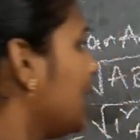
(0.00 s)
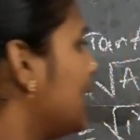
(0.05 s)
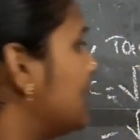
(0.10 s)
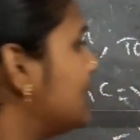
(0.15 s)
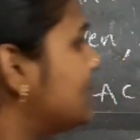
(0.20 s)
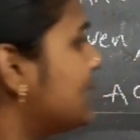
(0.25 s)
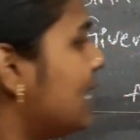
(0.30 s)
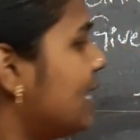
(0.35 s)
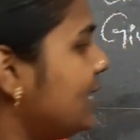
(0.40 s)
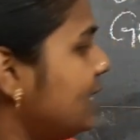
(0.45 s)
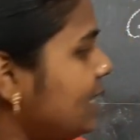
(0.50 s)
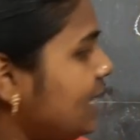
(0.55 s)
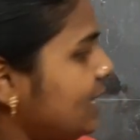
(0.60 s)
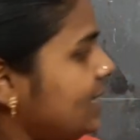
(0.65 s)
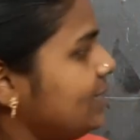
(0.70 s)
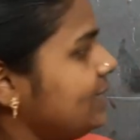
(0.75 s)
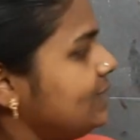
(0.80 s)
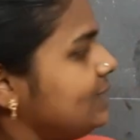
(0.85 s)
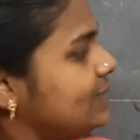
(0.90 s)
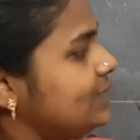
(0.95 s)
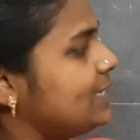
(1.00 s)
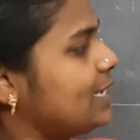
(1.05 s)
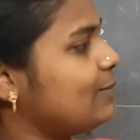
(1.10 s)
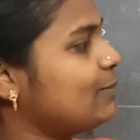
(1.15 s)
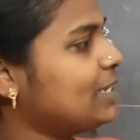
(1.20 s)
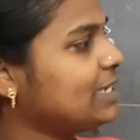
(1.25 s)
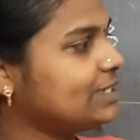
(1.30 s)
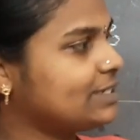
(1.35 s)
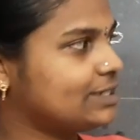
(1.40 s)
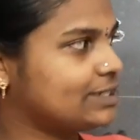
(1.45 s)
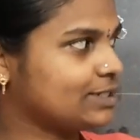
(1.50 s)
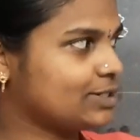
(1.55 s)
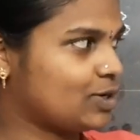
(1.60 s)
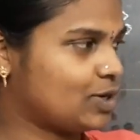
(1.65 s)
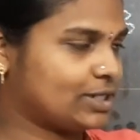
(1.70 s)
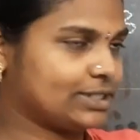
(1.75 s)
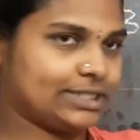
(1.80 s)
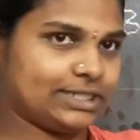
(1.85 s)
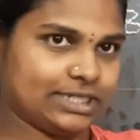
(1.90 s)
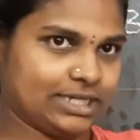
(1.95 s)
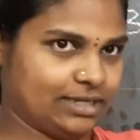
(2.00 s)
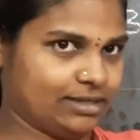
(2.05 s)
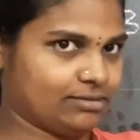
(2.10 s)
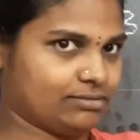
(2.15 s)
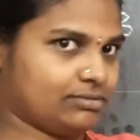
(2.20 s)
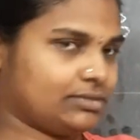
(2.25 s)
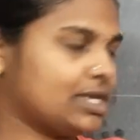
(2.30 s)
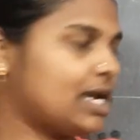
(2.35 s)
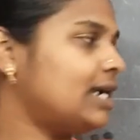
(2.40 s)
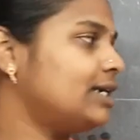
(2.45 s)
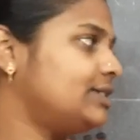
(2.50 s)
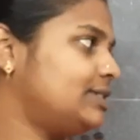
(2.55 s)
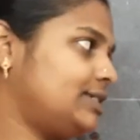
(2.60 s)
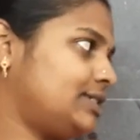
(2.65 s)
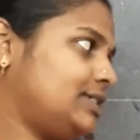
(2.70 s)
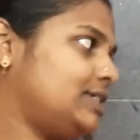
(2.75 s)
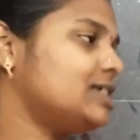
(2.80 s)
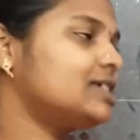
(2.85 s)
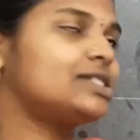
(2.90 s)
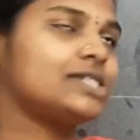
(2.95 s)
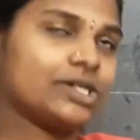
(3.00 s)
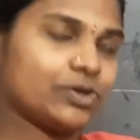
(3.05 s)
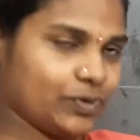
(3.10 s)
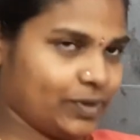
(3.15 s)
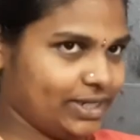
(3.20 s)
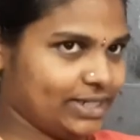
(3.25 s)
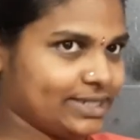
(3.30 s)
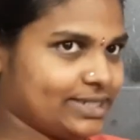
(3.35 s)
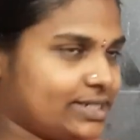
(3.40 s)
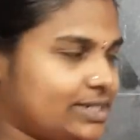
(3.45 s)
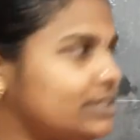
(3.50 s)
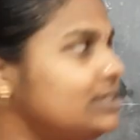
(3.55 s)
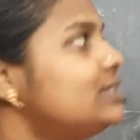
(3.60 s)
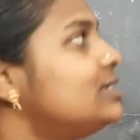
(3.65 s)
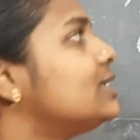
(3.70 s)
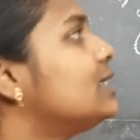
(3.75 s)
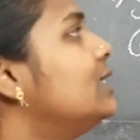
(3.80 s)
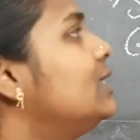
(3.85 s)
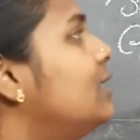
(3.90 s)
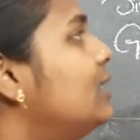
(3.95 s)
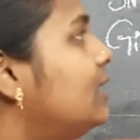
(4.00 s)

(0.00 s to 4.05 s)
Sin A is same as cos C. That's just a coincidence.